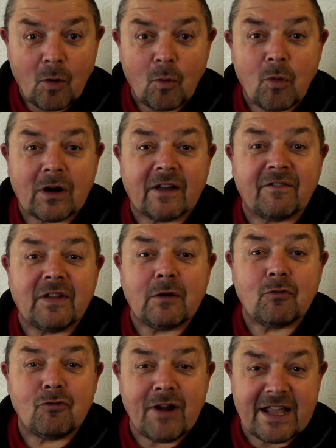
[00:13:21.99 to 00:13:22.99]
one of the
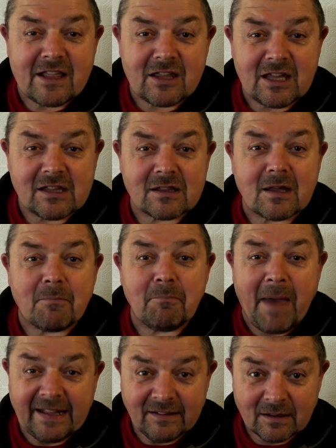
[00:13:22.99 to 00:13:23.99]
richest
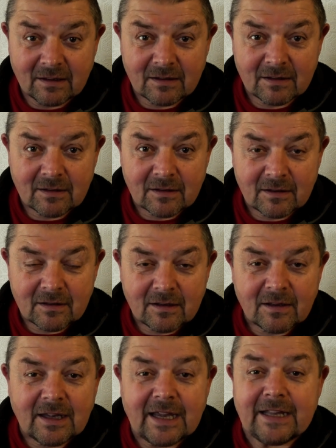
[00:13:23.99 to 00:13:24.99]
men
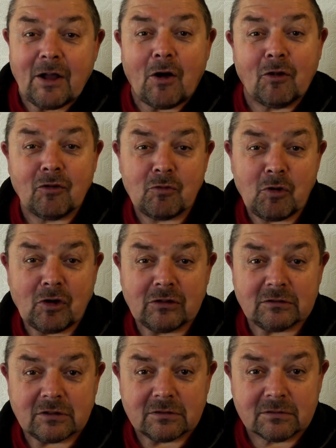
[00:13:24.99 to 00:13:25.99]
in all the world.